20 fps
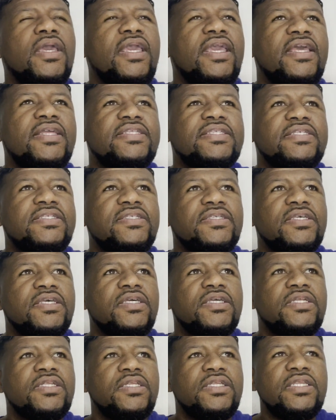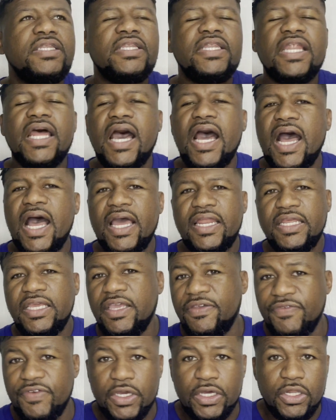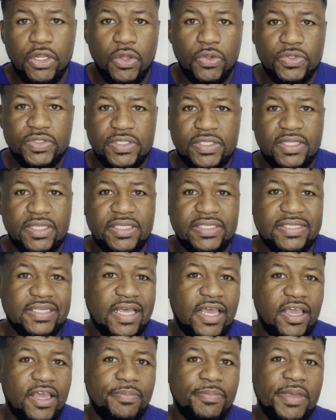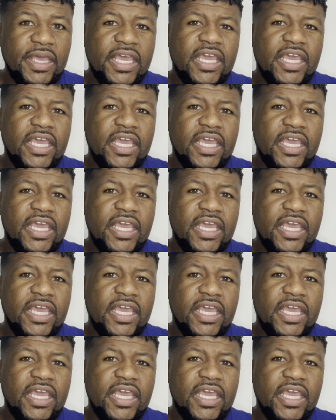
it's not even close to the same.